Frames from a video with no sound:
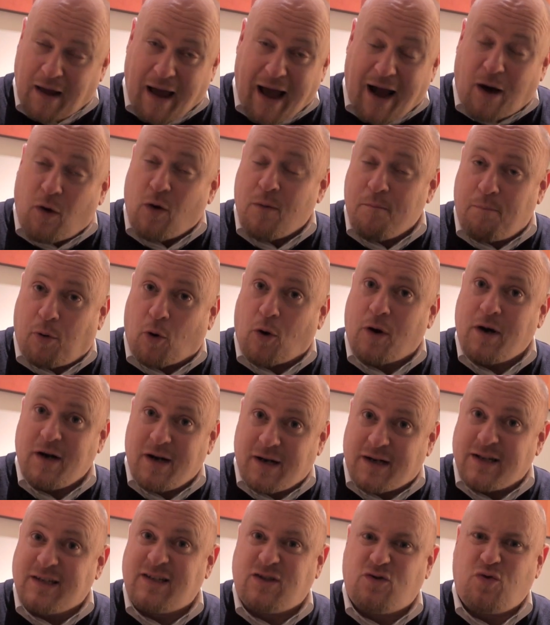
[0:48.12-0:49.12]
how
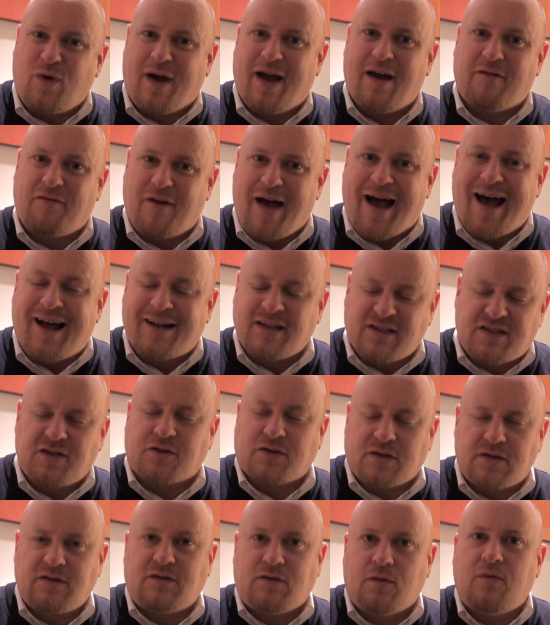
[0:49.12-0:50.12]
important it is to have
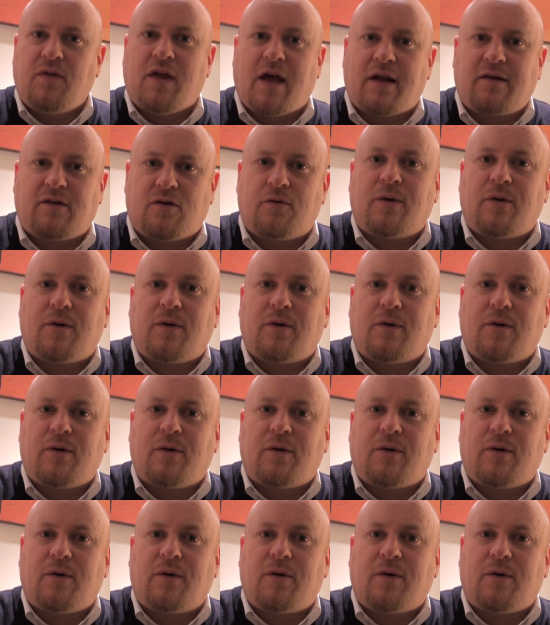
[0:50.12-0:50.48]
answers to that